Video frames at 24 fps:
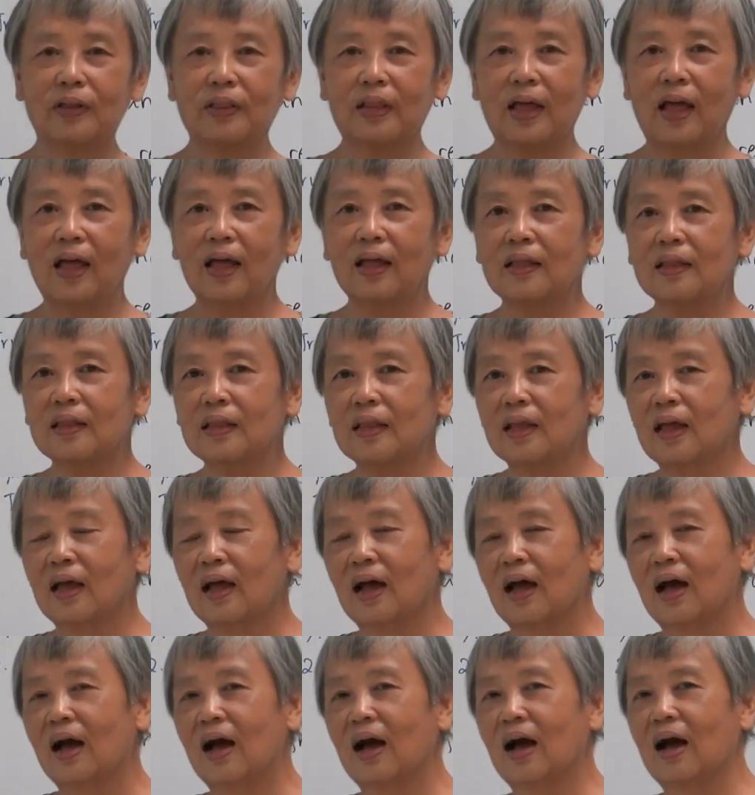then
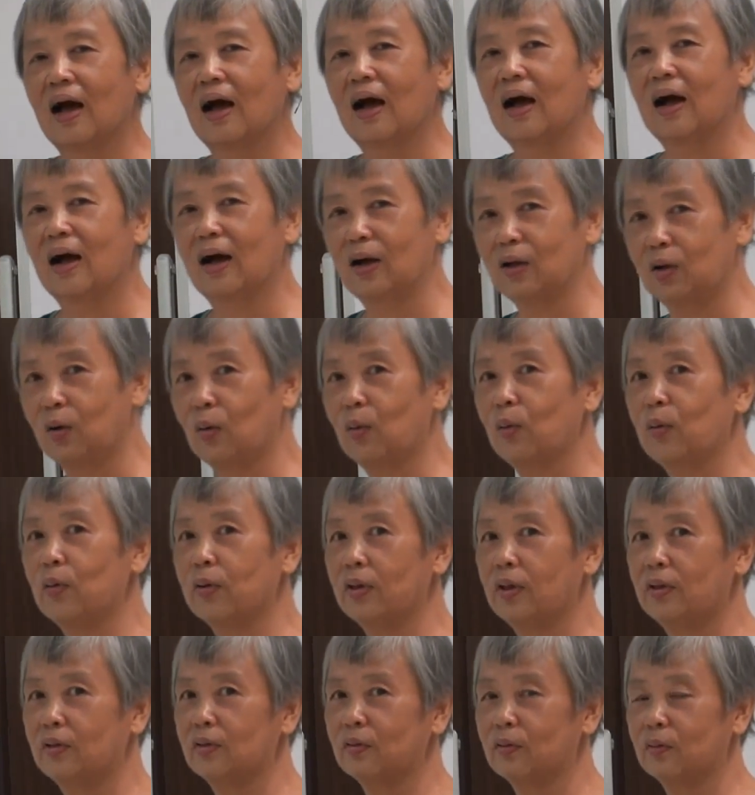go
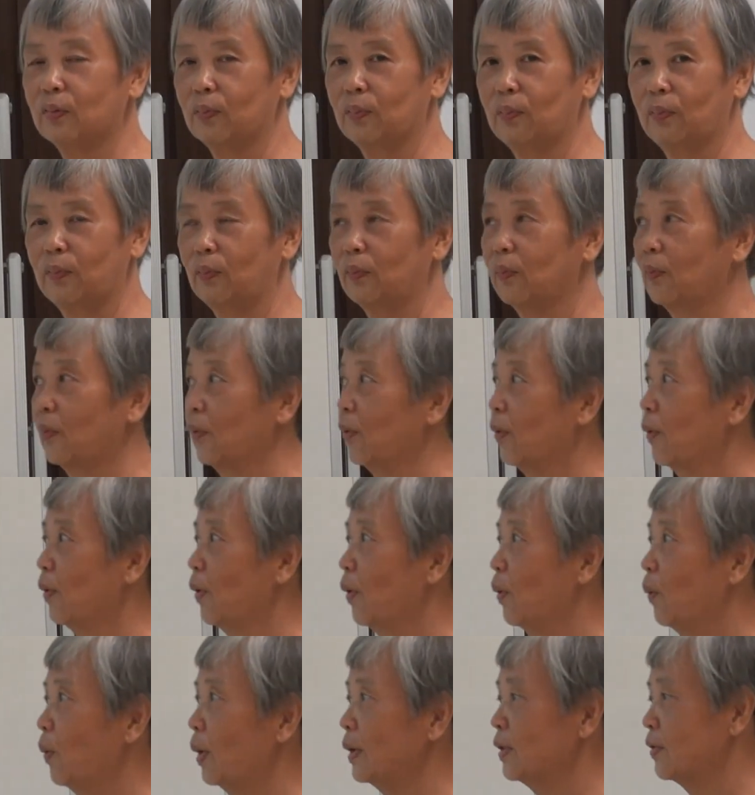into
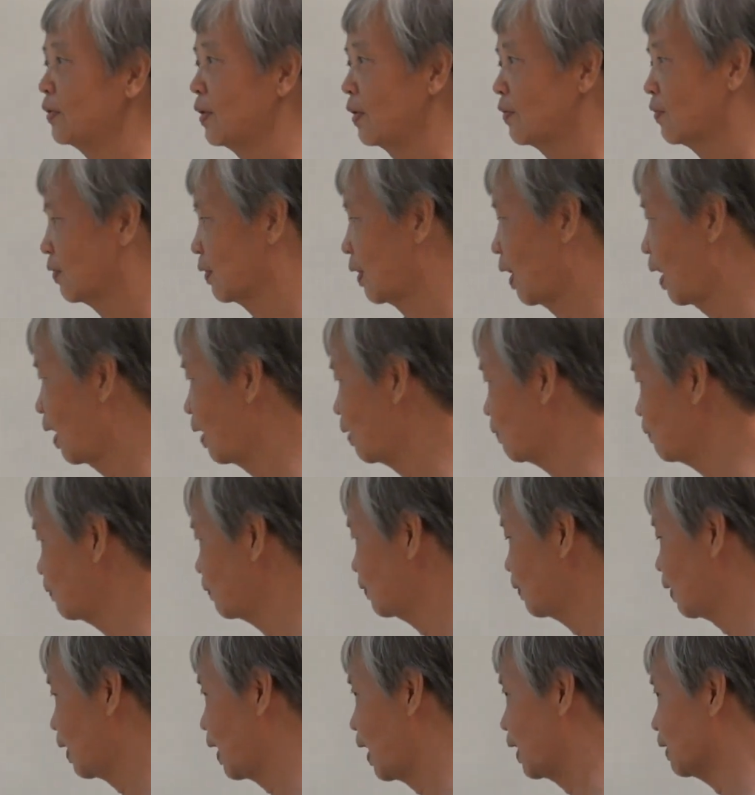what just now
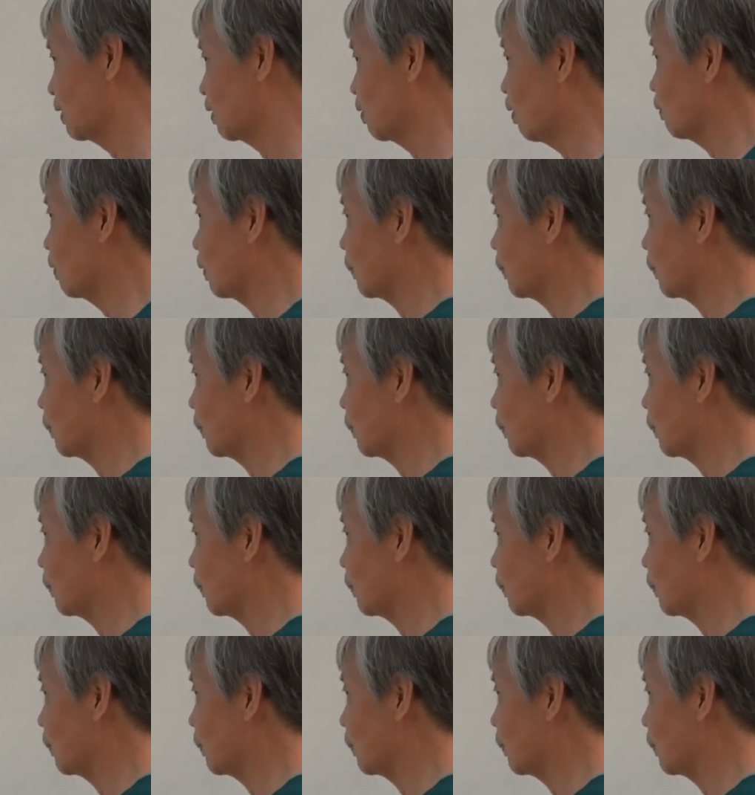I talked